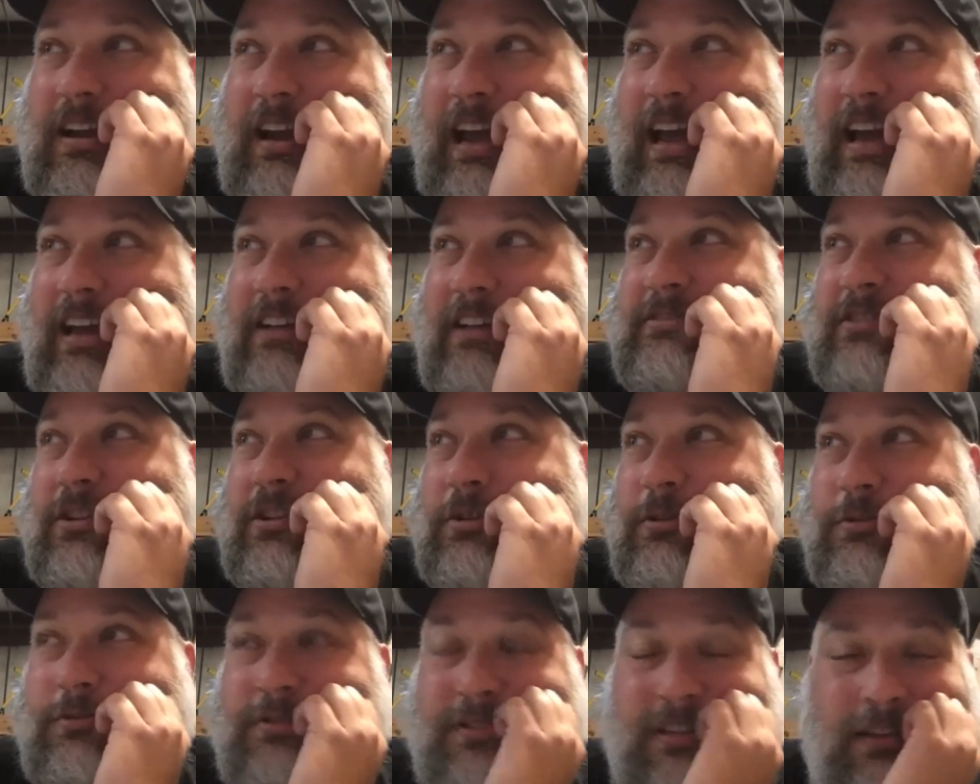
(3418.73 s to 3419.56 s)

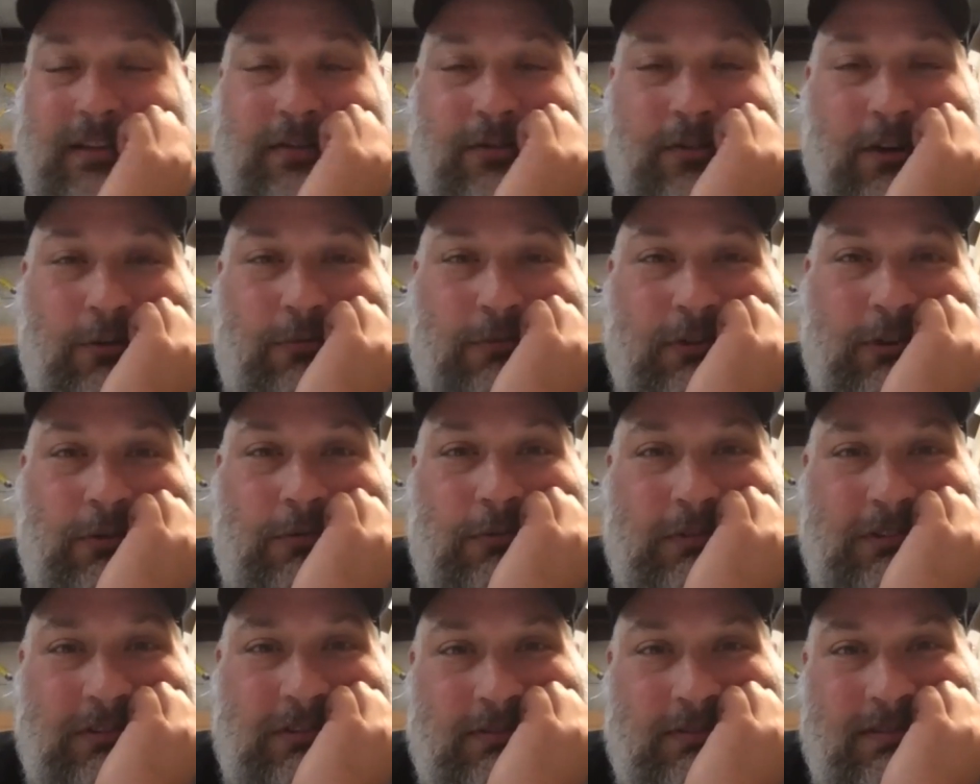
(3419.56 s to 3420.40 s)
assholes than there are real
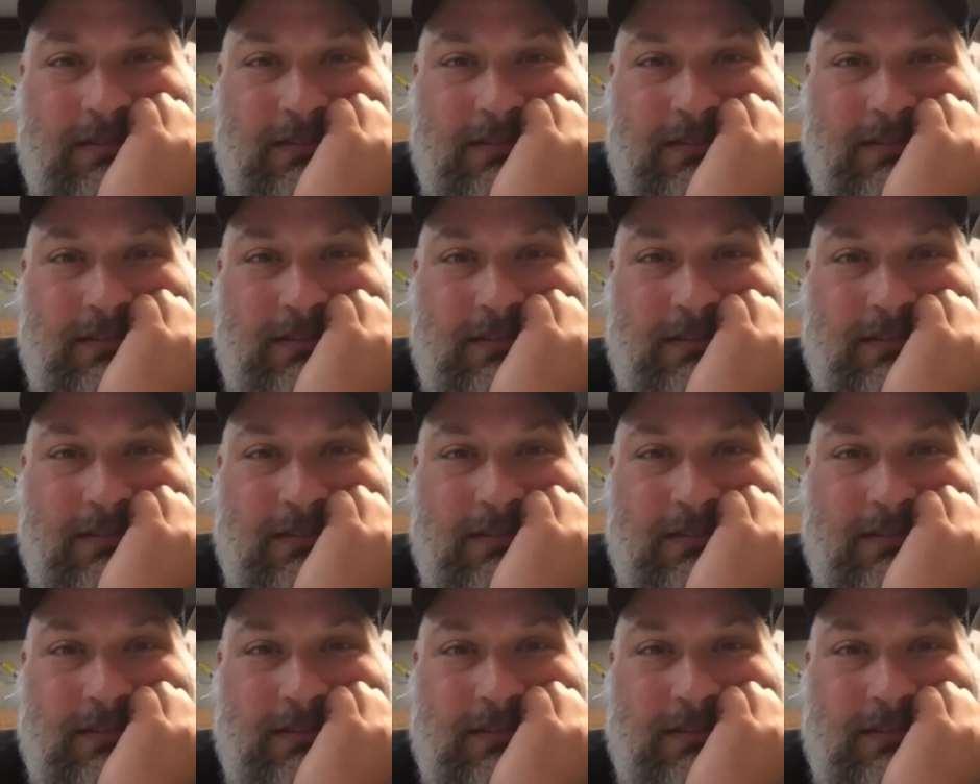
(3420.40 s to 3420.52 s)
ones.